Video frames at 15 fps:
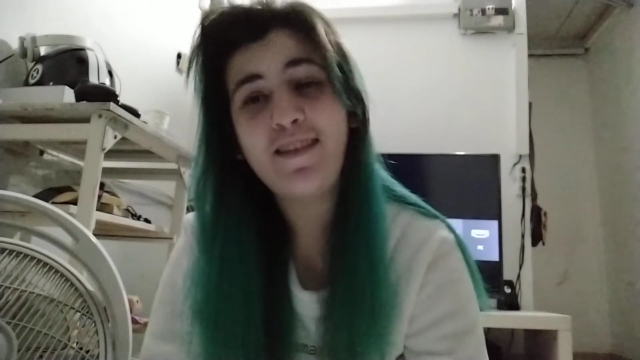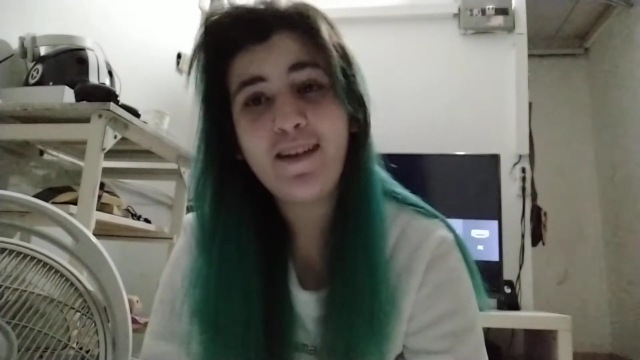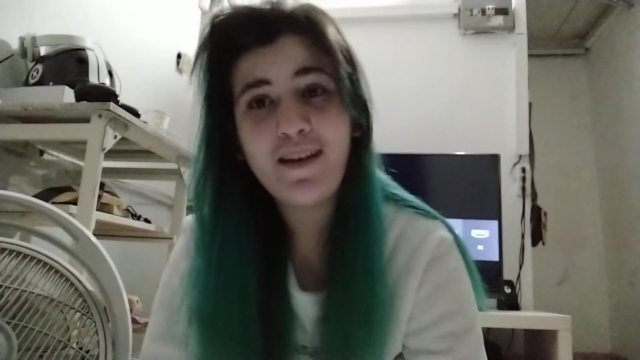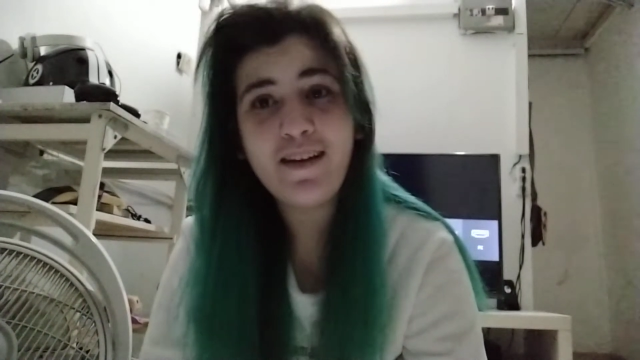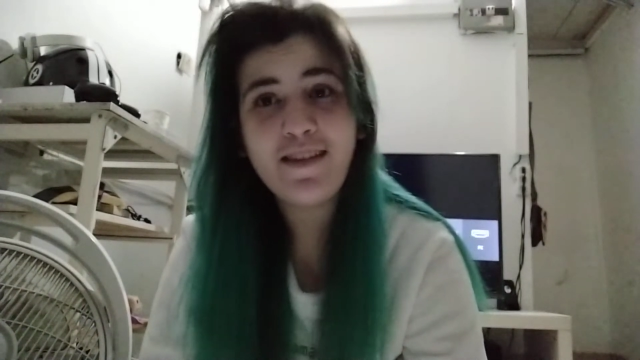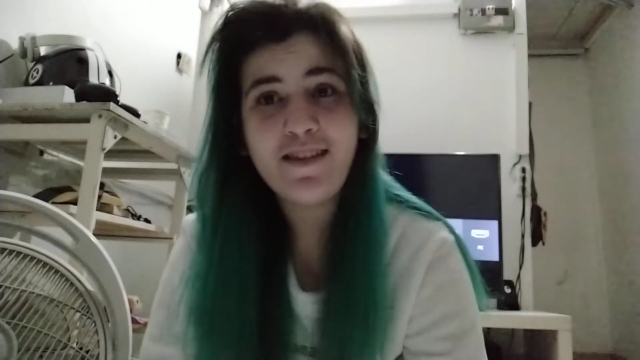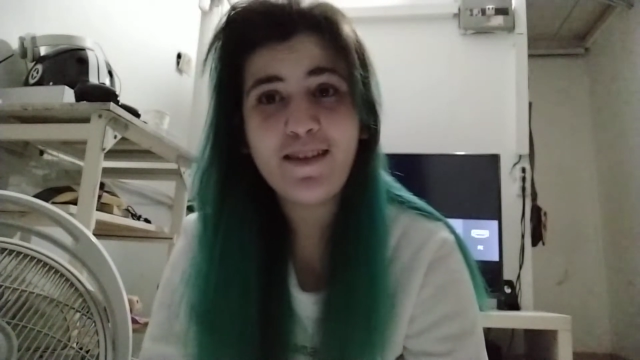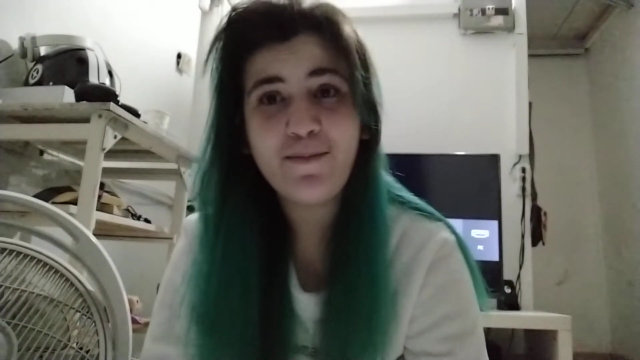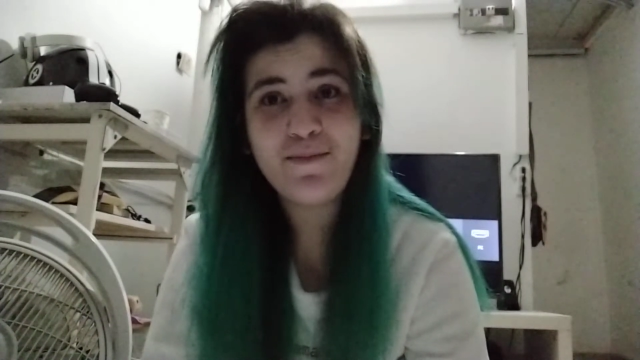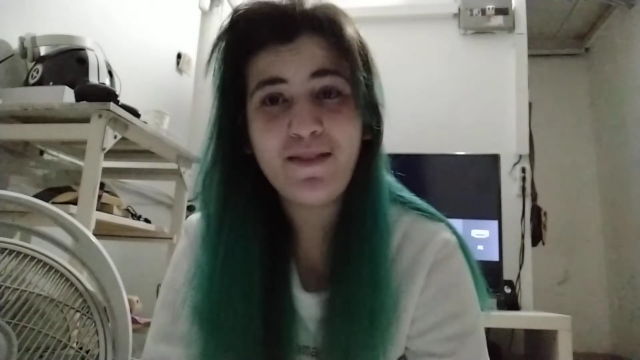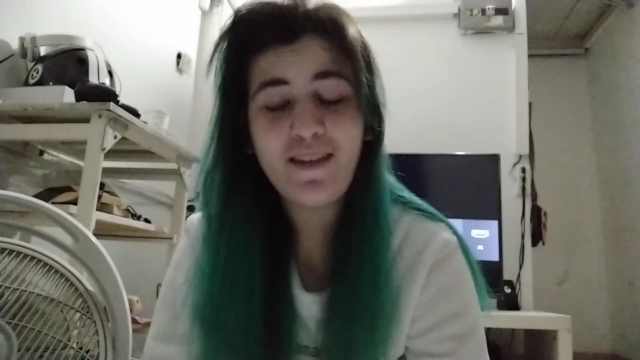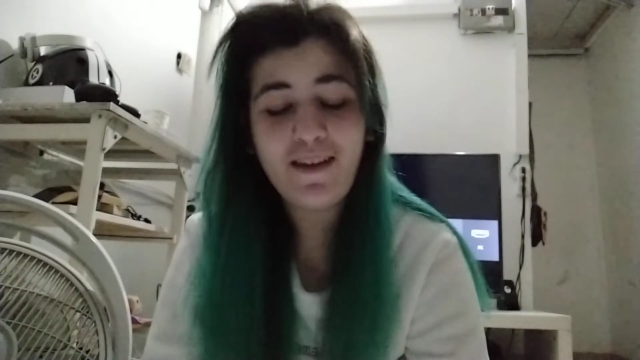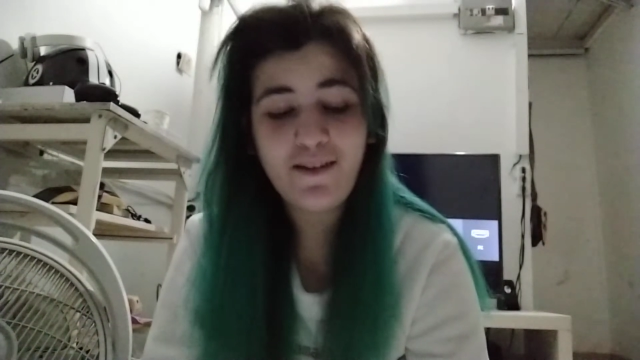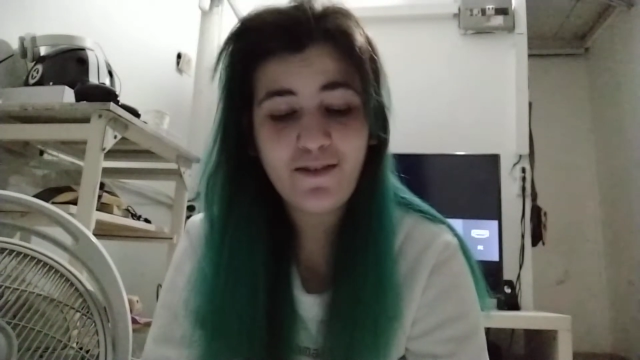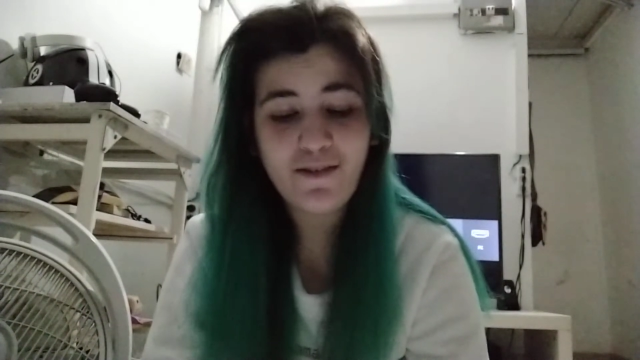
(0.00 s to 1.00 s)
awesome
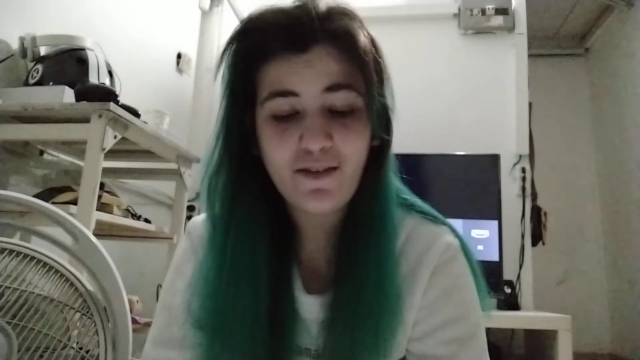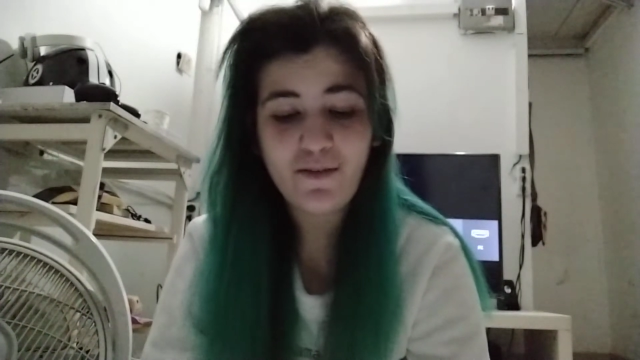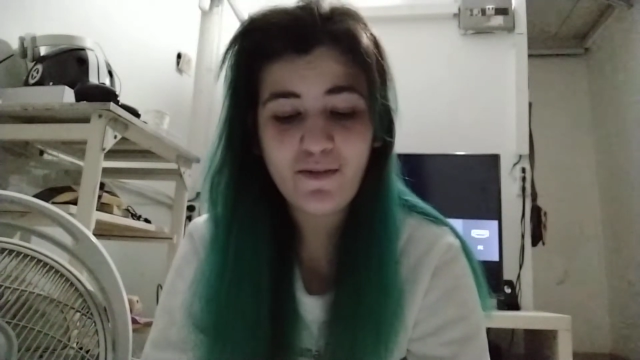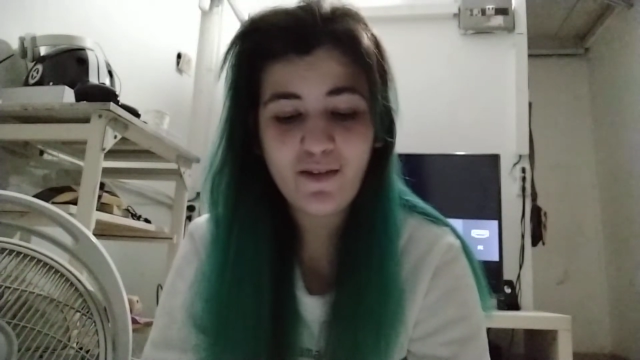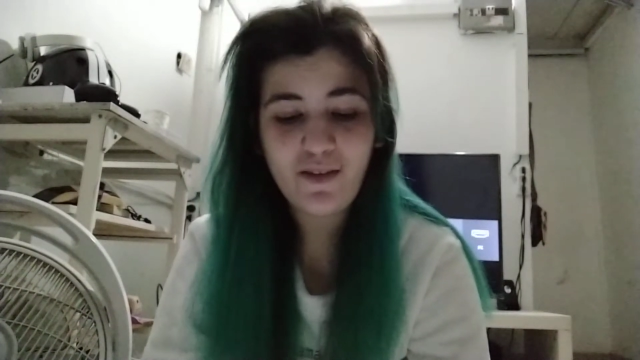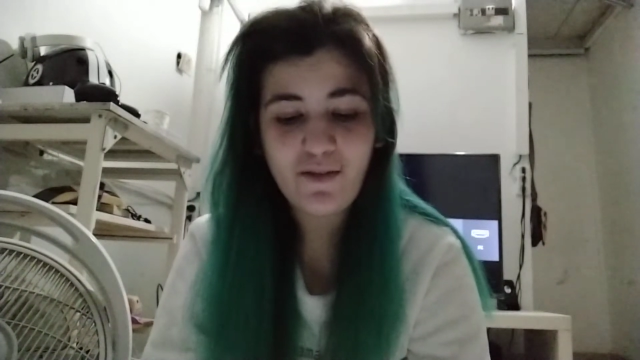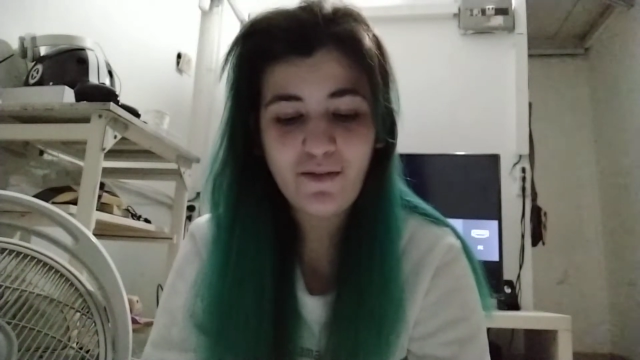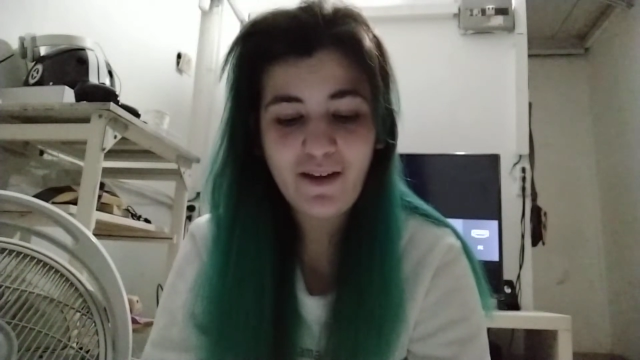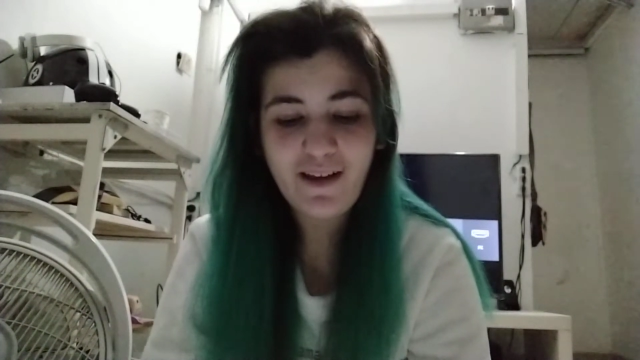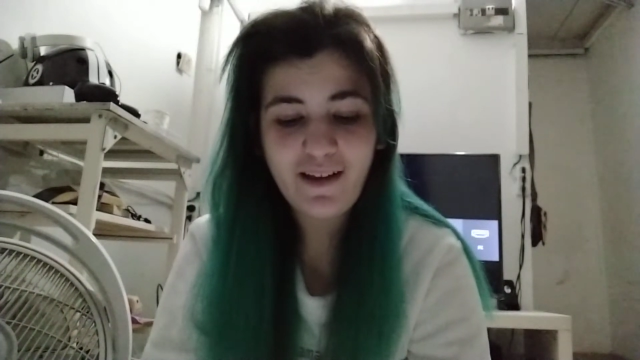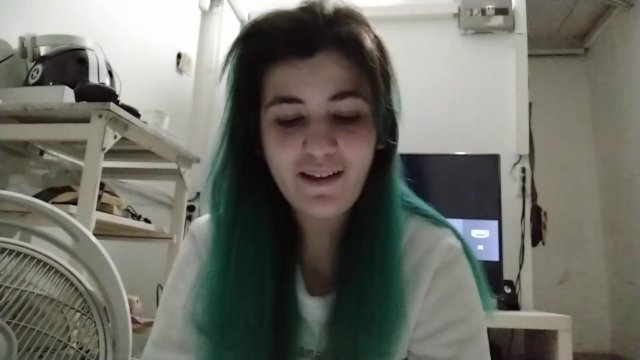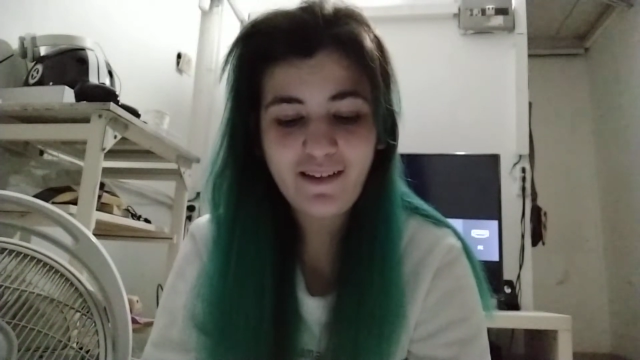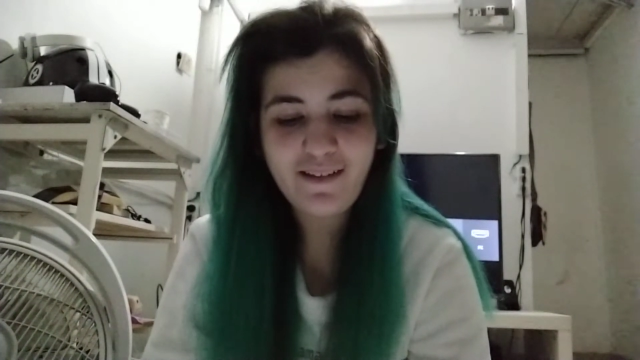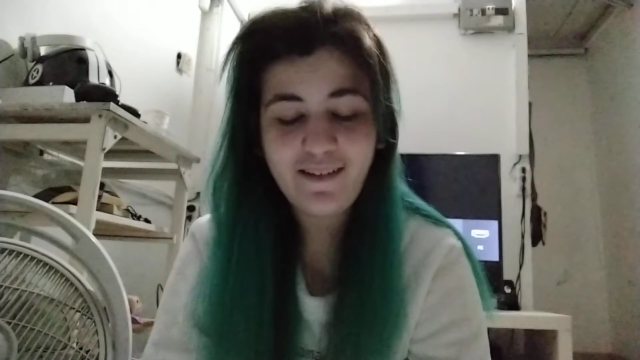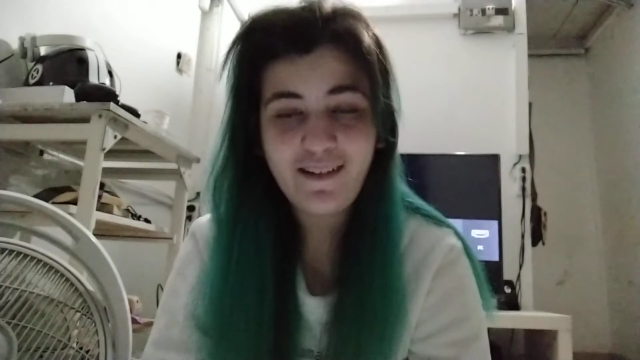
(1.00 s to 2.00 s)
day as
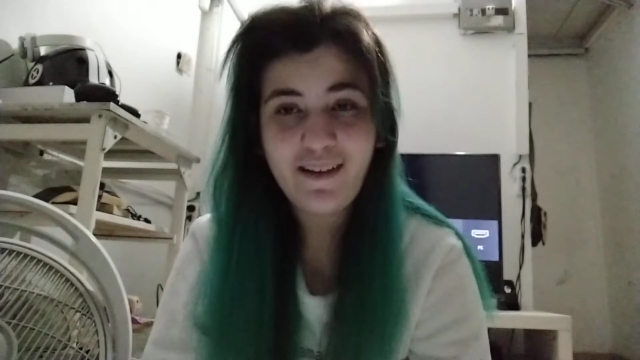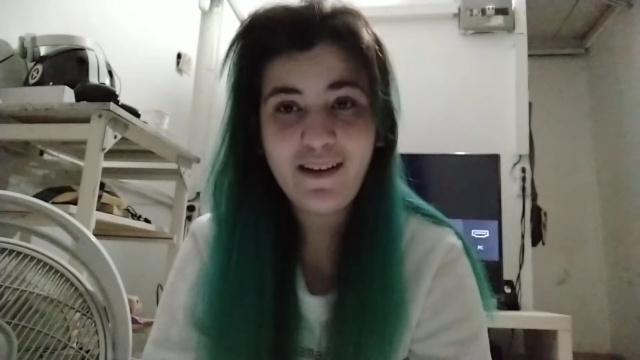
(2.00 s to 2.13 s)
well